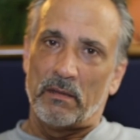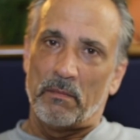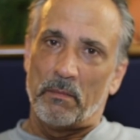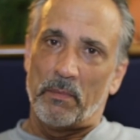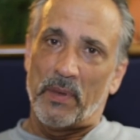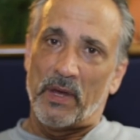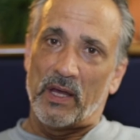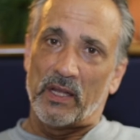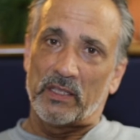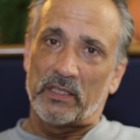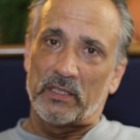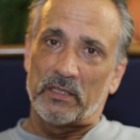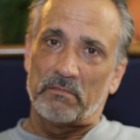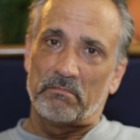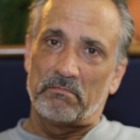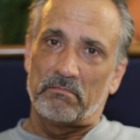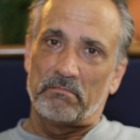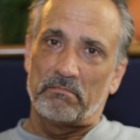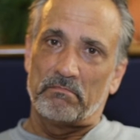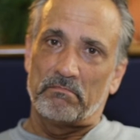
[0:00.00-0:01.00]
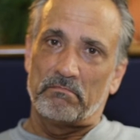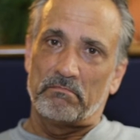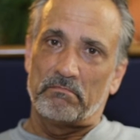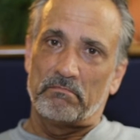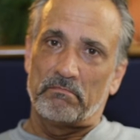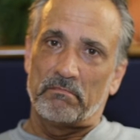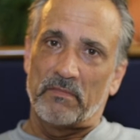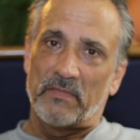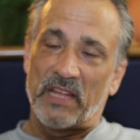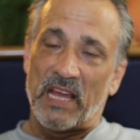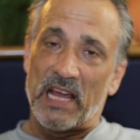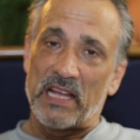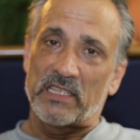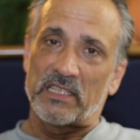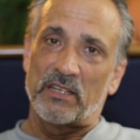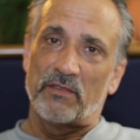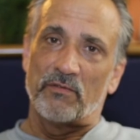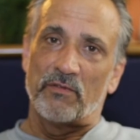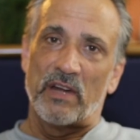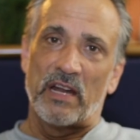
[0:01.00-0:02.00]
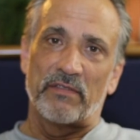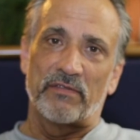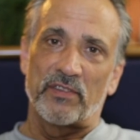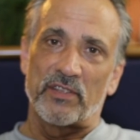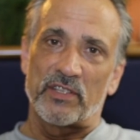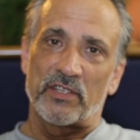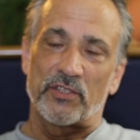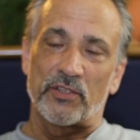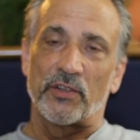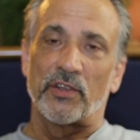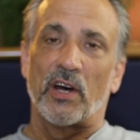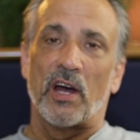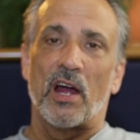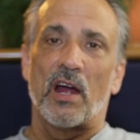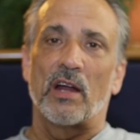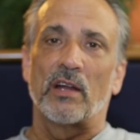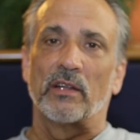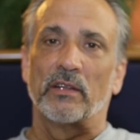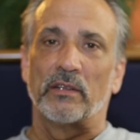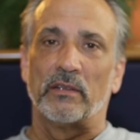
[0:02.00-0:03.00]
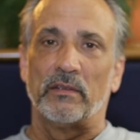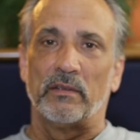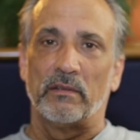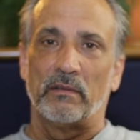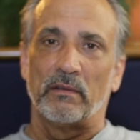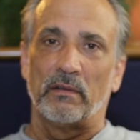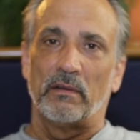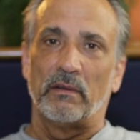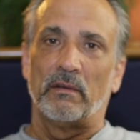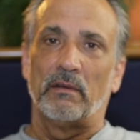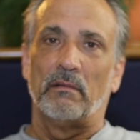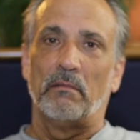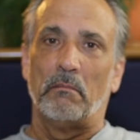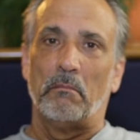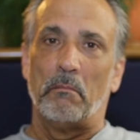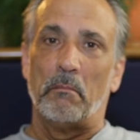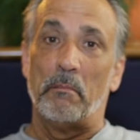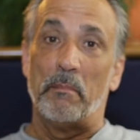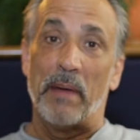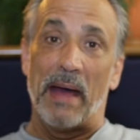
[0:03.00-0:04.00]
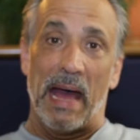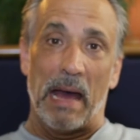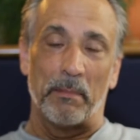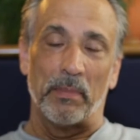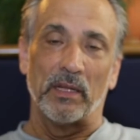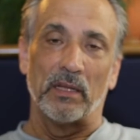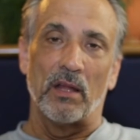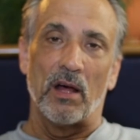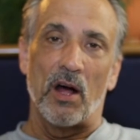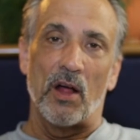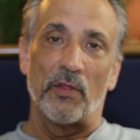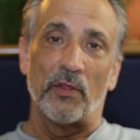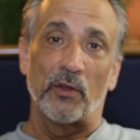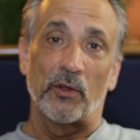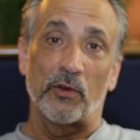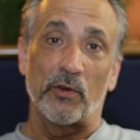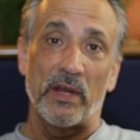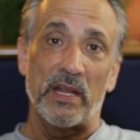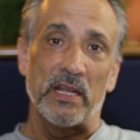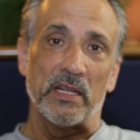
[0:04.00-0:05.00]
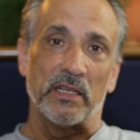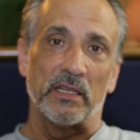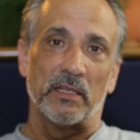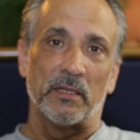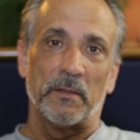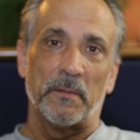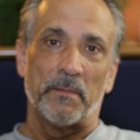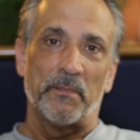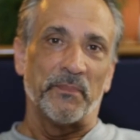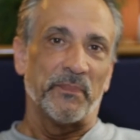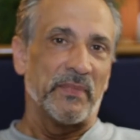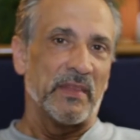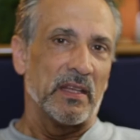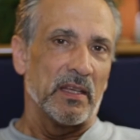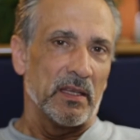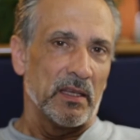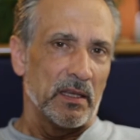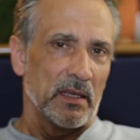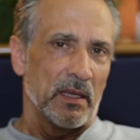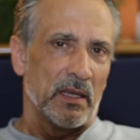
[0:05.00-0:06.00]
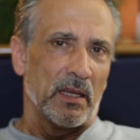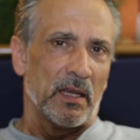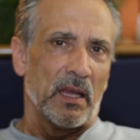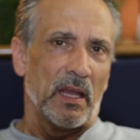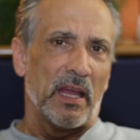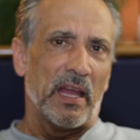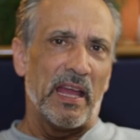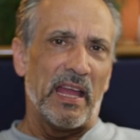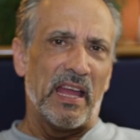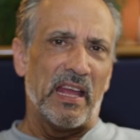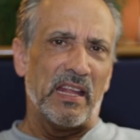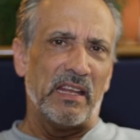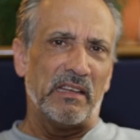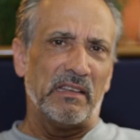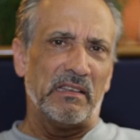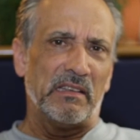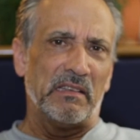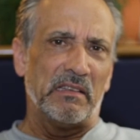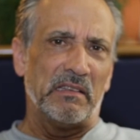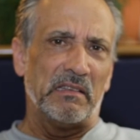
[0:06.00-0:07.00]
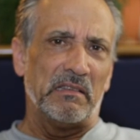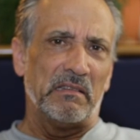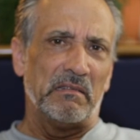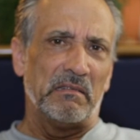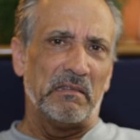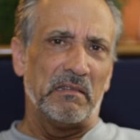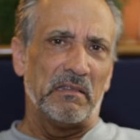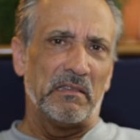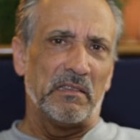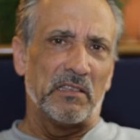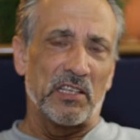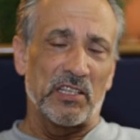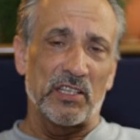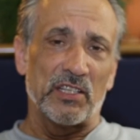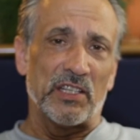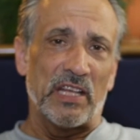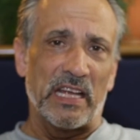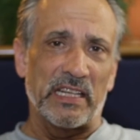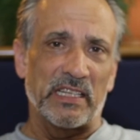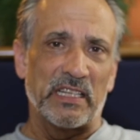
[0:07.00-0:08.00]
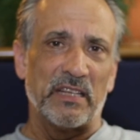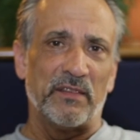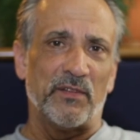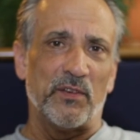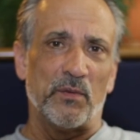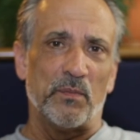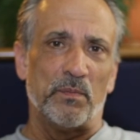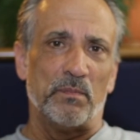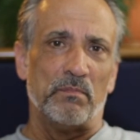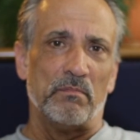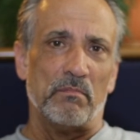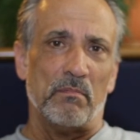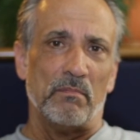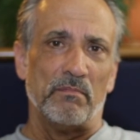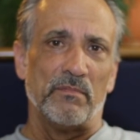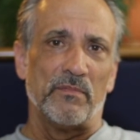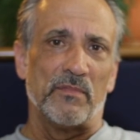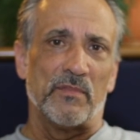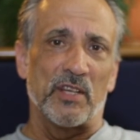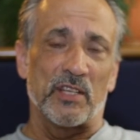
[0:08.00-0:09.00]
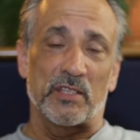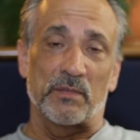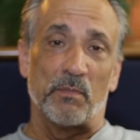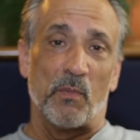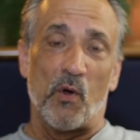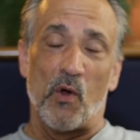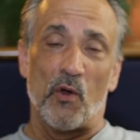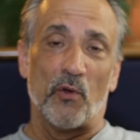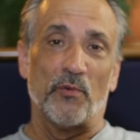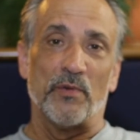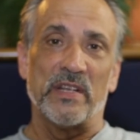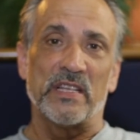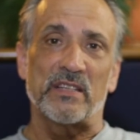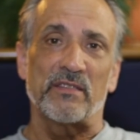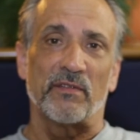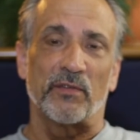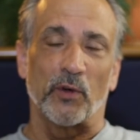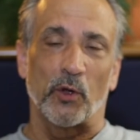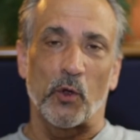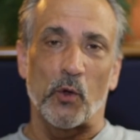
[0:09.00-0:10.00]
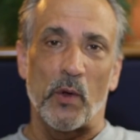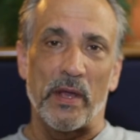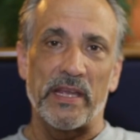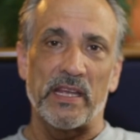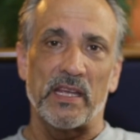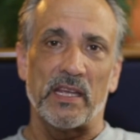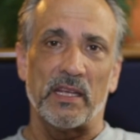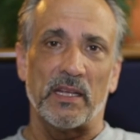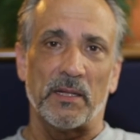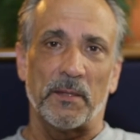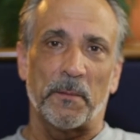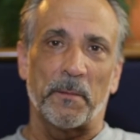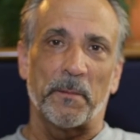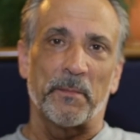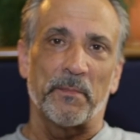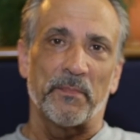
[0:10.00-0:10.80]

But that's in reference to the harlot, Babylon the Great. And doesn't that give you just more reason for quaking?